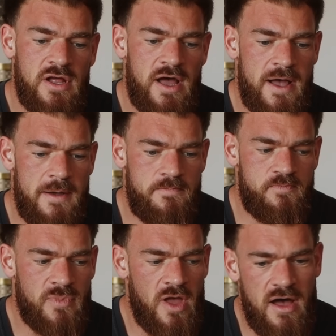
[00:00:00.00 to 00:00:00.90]

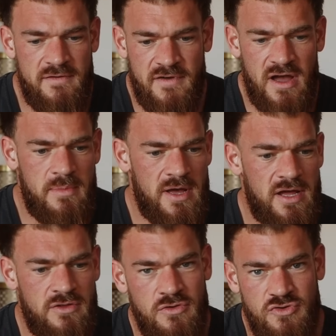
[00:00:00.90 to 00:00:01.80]
high
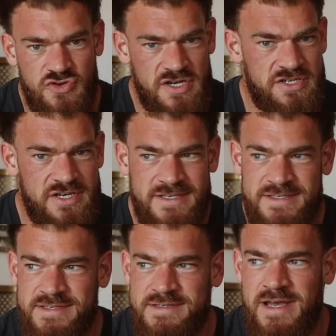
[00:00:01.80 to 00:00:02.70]
fiber, nutritious,